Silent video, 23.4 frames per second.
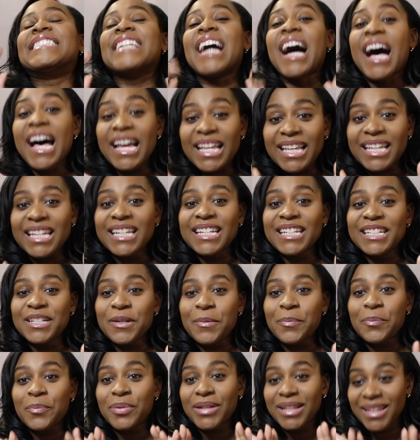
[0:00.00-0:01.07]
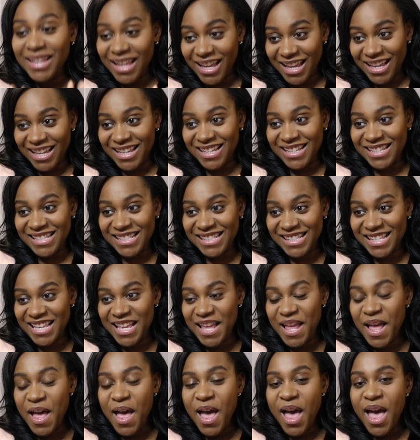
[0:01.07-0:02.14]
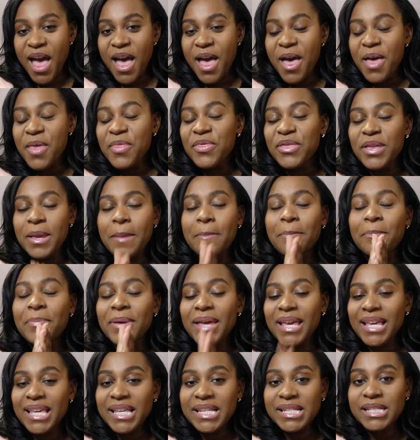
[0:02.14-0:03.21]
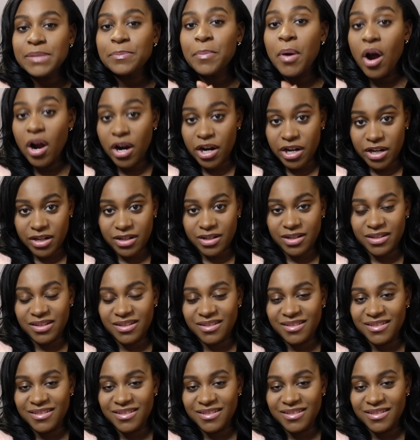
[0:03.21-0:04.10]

Diet plays the biggest part